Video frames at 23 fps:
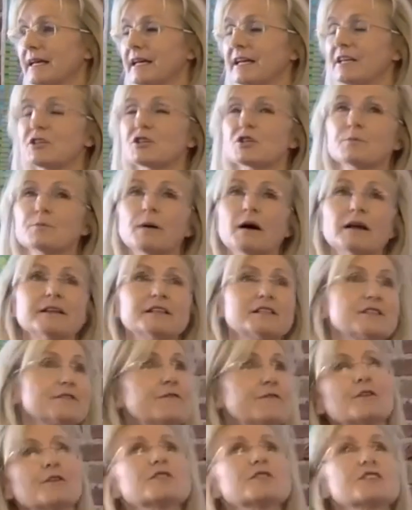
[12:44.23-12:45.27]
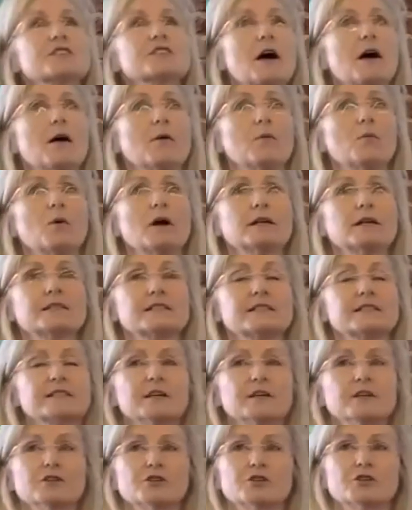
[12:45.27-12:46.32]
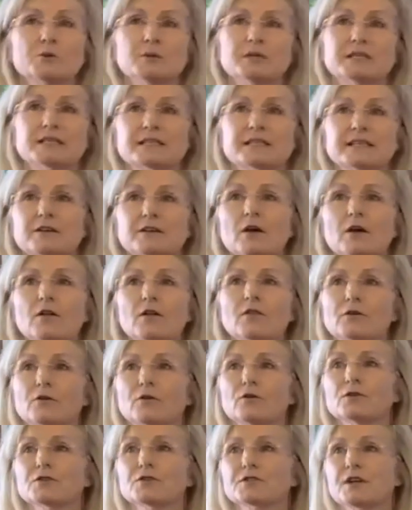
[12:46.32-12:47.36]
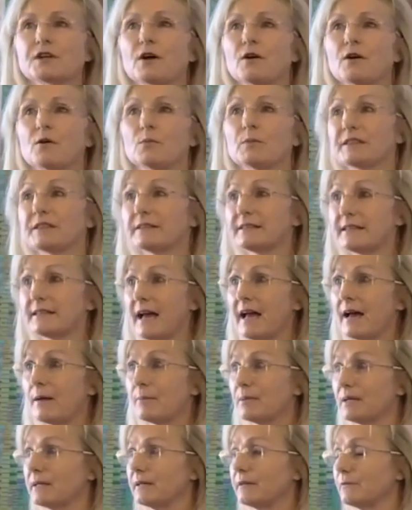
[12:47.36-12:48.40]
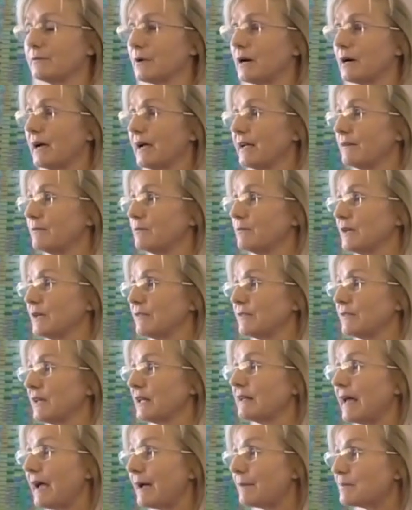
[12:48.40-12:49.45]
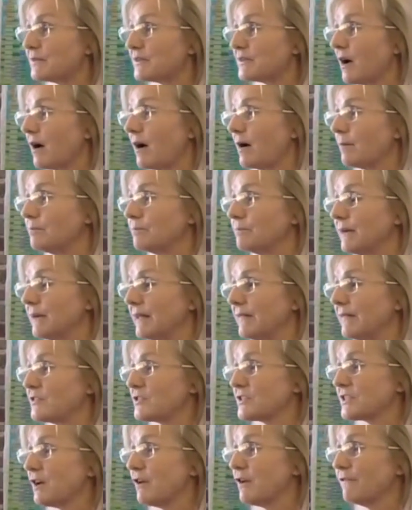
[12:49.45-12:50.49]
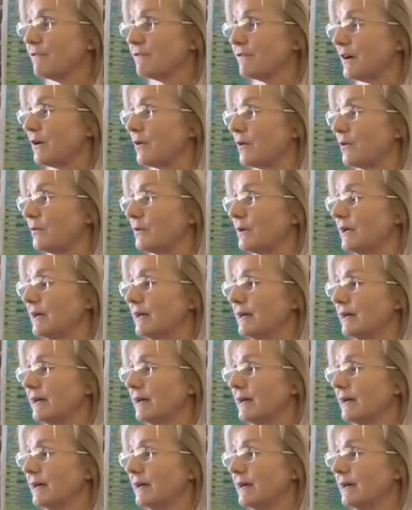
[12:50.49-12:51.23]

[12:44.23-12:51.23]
And Shabana's first thought was she would send all the girls home with a tablet, right? With a laptop and their cell phone.